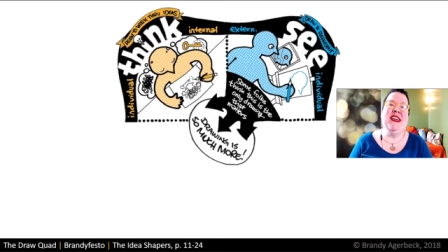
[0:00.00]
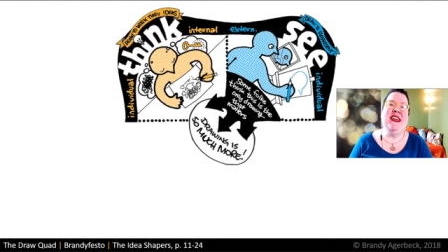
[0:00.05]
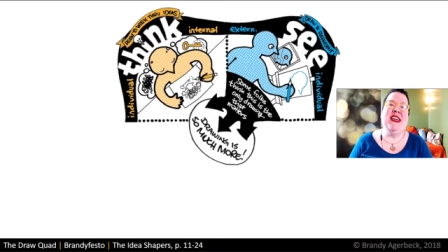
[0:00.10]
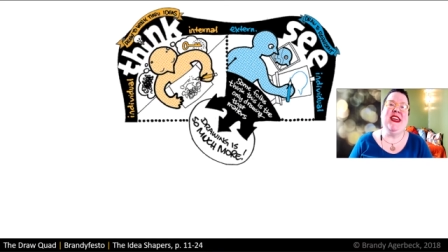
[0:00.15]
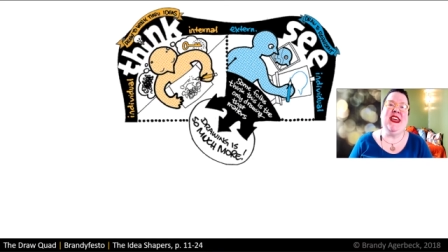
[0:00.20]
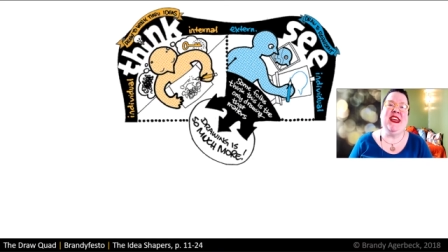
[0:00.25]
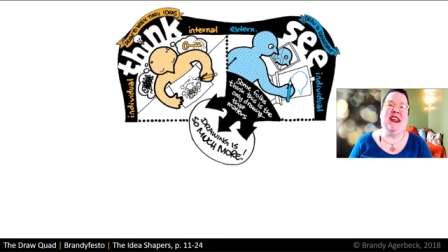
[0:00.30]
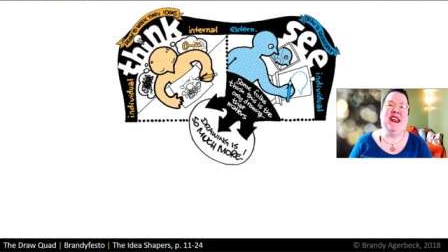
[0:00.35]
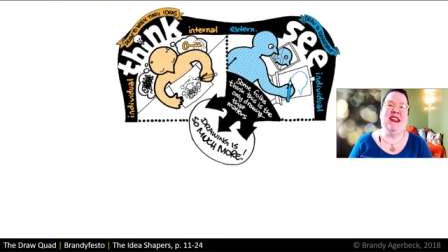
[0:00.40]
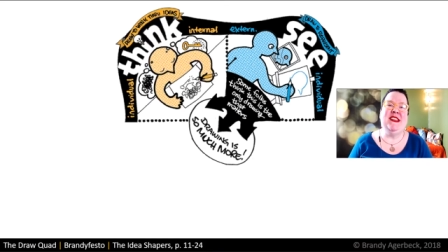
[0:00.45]

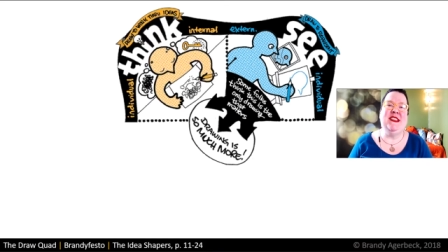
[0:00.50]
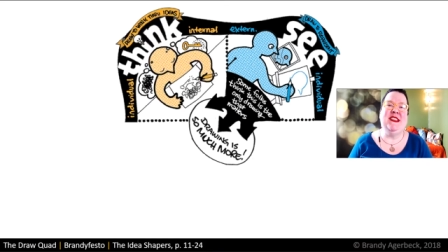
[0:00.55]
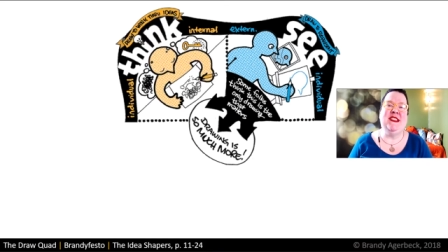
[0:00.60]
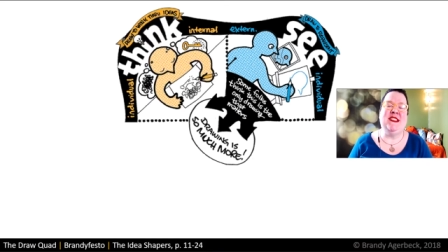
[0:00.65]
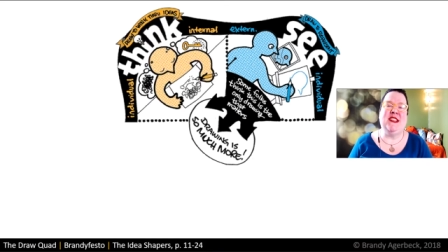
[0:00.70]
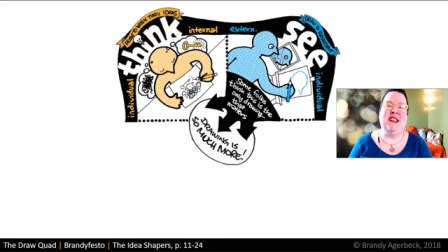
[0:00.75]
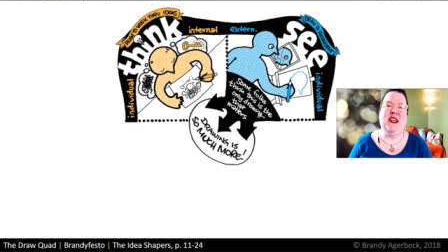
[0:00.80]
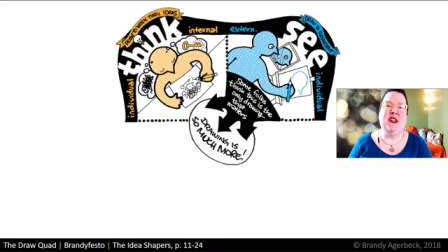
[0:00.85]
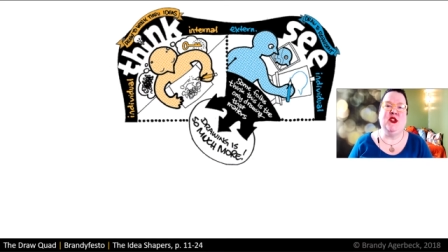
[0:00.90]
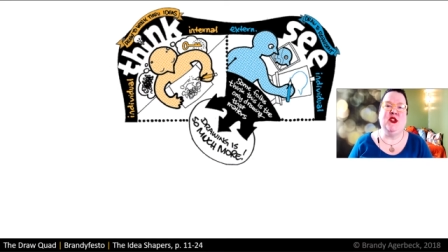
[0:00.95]

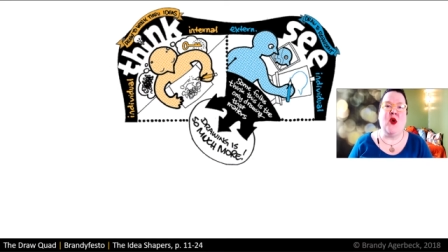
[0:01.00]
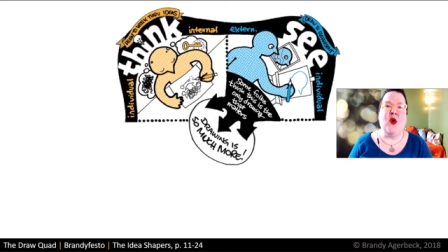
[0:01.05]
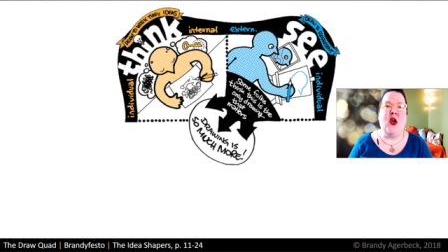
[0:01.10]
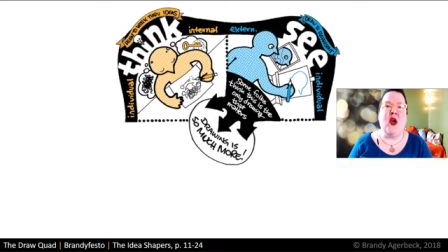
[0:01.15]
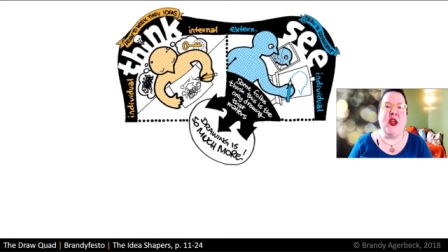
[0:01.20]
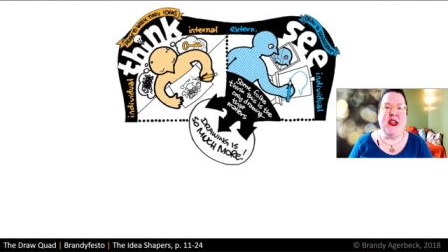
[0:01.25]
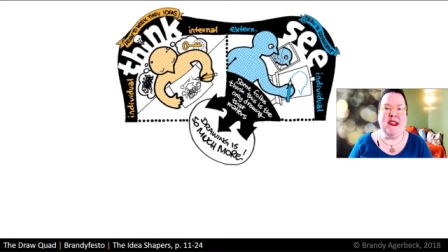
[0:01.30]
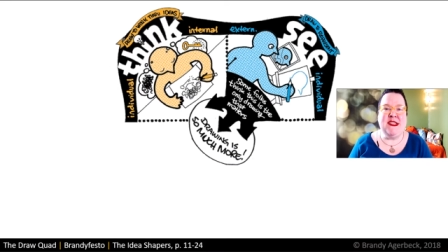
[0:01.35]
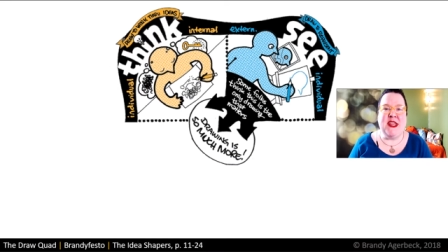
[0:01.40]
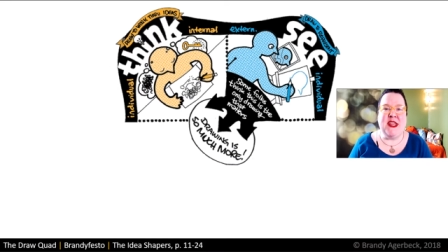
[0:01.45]
is
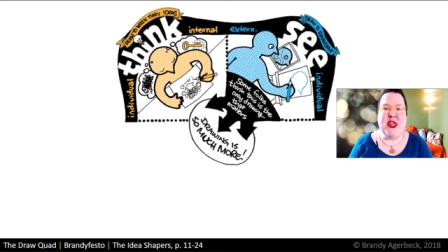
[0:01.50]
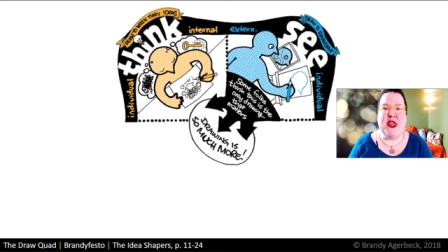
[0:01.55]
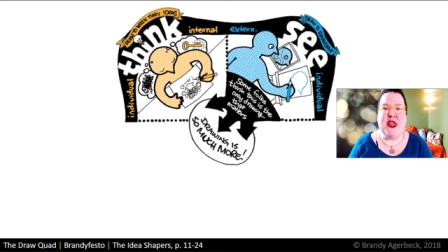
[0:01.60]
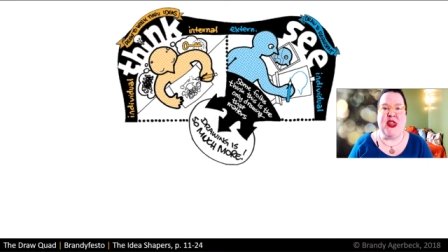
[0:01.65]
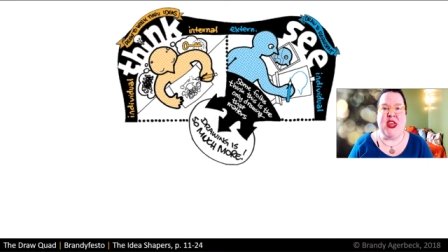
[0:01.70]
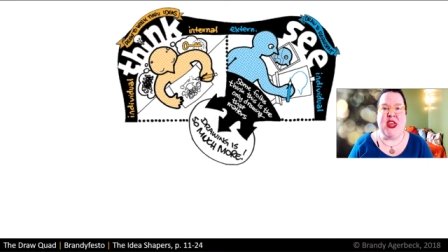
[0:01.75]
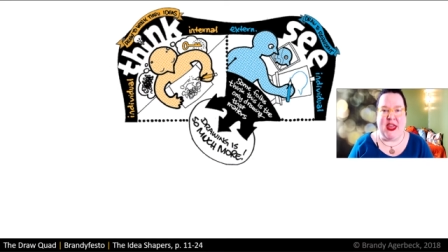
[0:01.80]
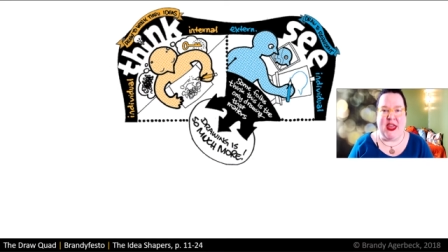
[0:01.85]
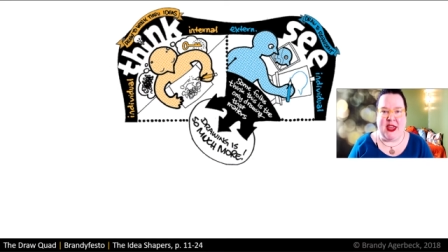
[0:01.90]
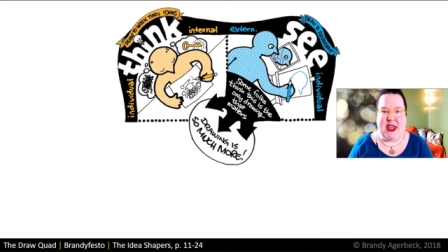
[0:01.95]
drawing to
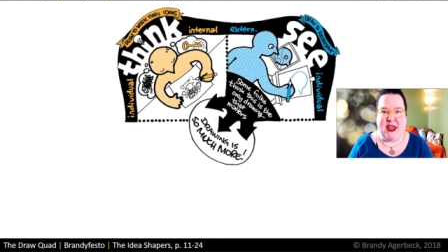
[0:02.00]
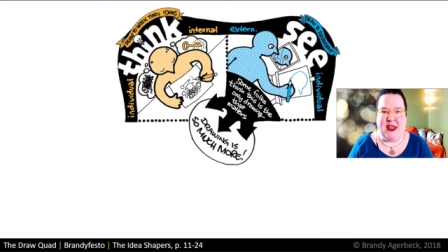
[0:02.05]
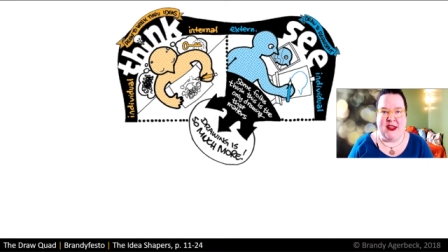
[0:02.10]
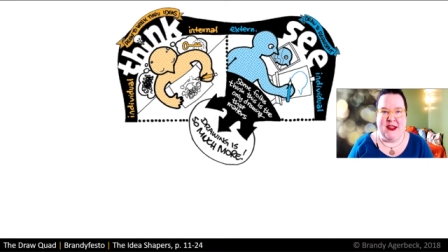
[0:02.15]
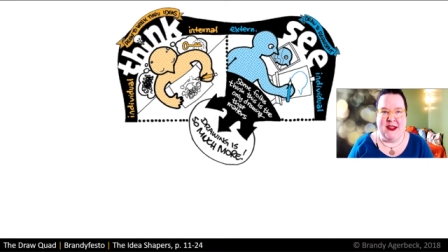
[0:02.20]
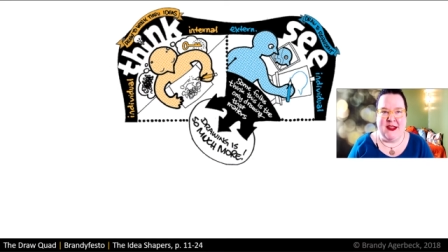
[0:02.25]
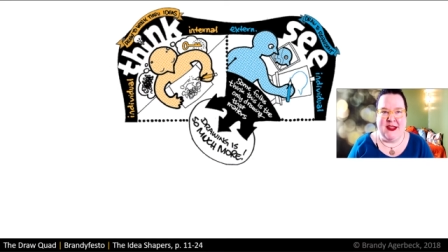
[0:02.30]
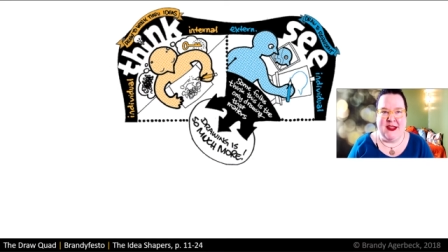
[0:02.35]
think